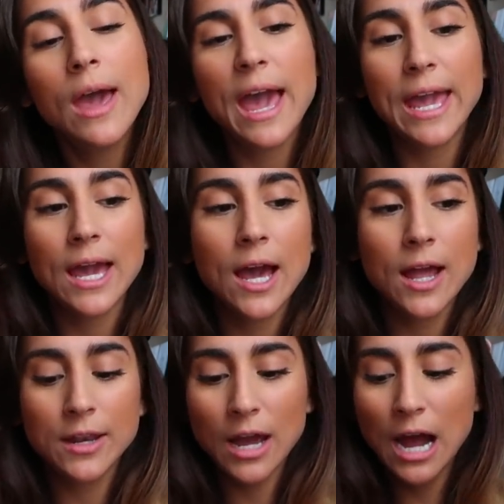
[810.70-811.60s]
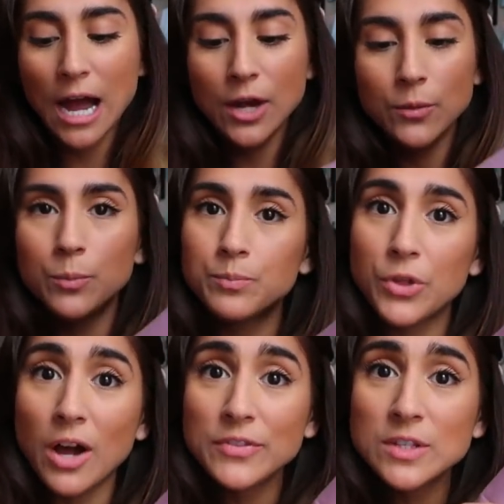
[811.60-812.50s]
And I
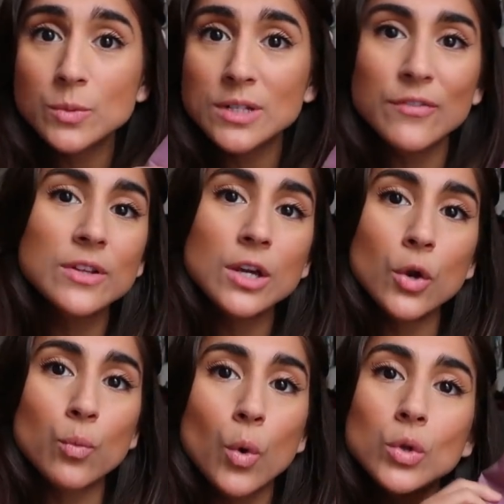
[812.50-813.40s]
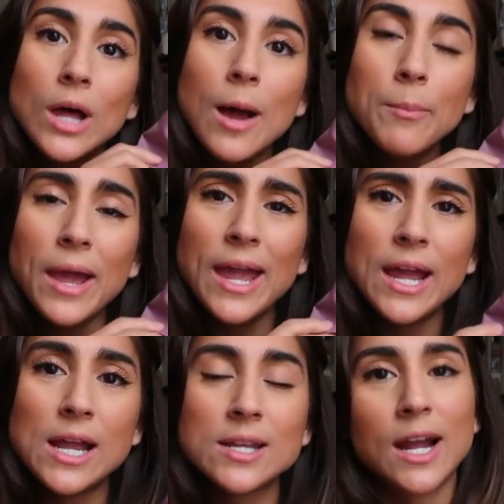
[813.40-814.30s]
thought these were definitely gonna roll up
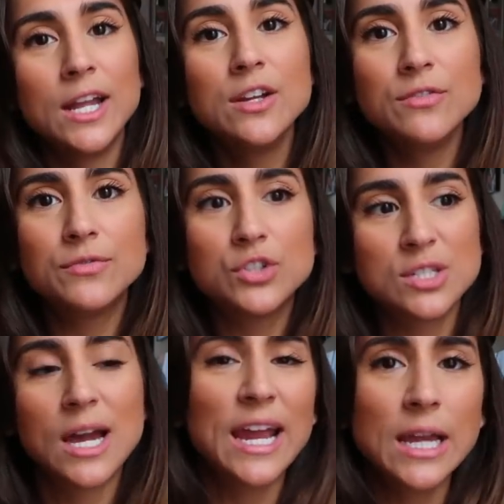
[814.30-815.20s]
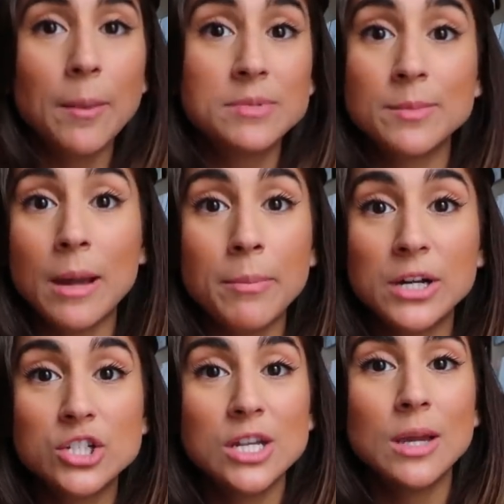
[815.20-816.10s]
and kind of just hike up to my
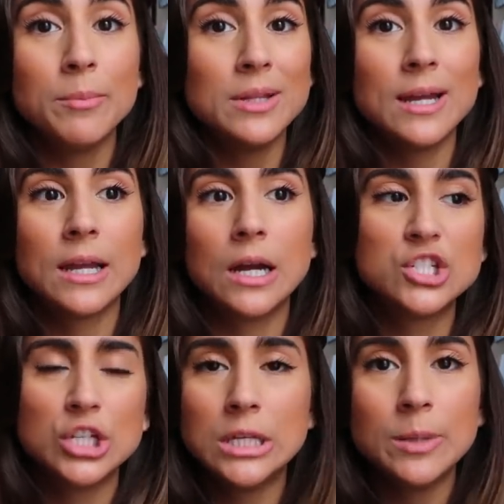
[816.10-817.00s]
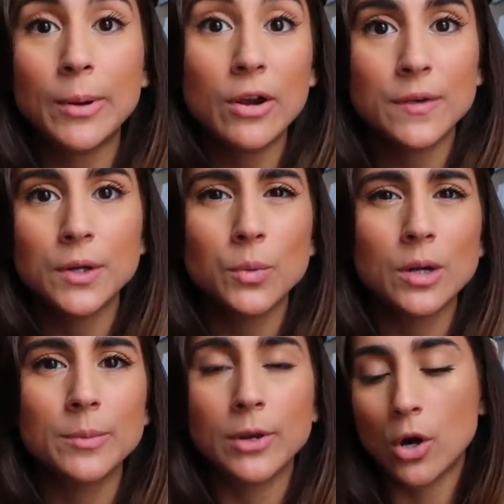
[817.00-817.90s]
butt cheek and be like a cheeky pair of
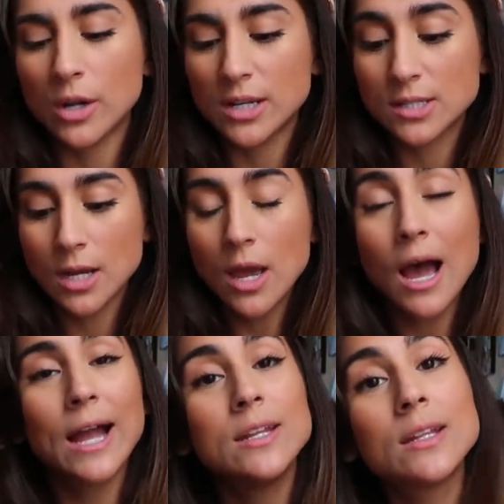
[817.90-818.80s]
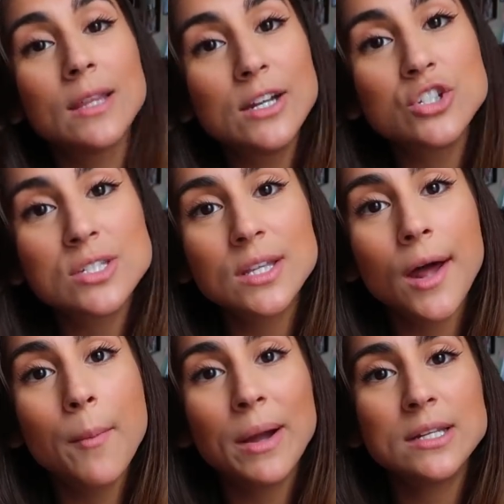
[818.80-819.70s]
underwear to be honest. I did lunges in
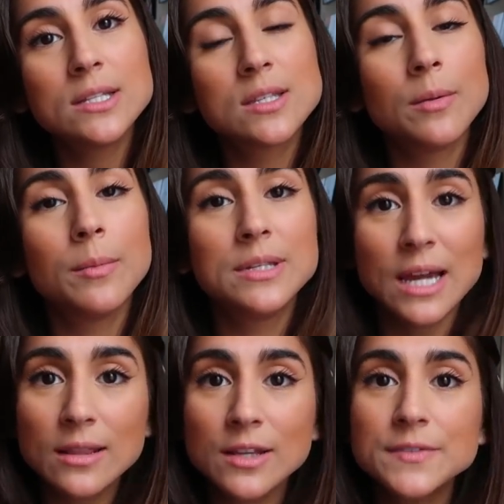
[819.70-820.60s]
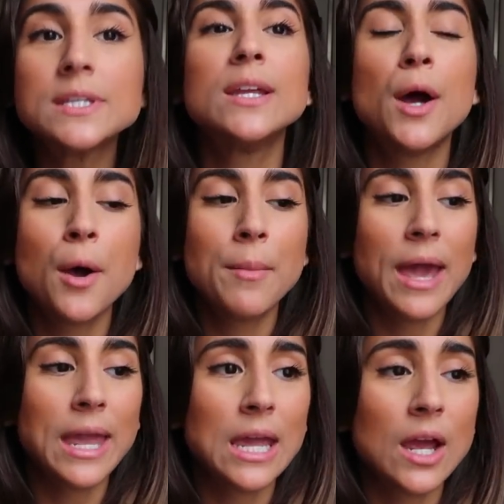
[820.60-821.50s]
them, I did some deadlifts in them,
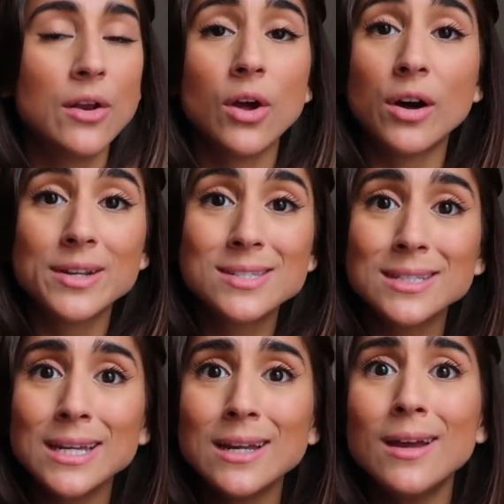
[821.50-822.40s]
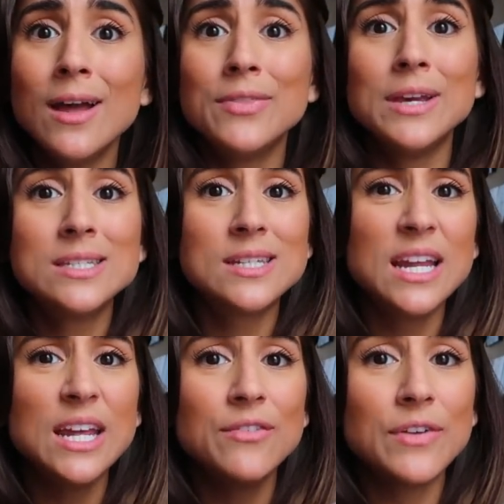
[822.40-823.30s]
and honestly, they
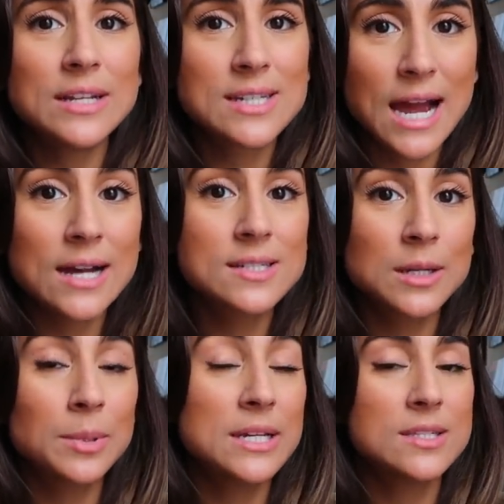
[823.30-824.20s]
stayed in fantastic place.